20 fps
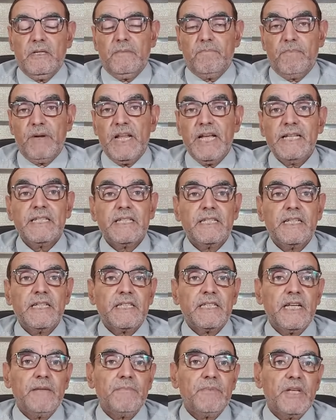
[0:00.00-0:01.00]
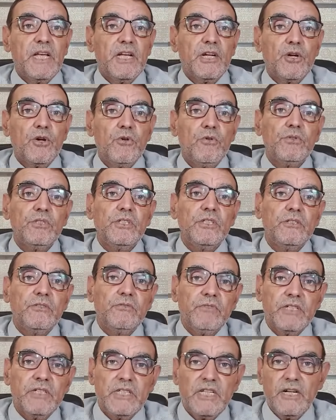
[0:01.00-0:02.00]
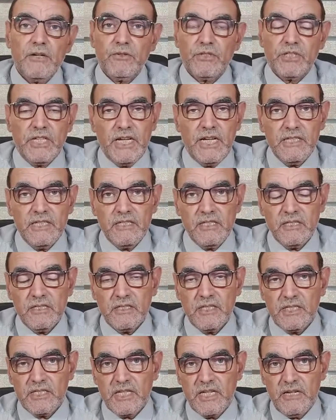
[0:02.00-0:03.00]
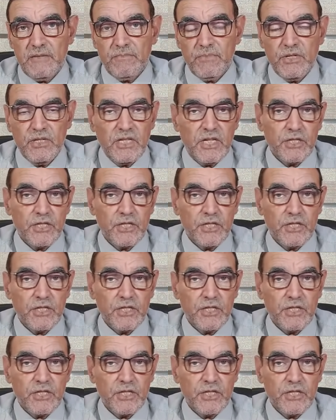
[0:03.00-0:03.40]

Plants that can be included with our diet, that we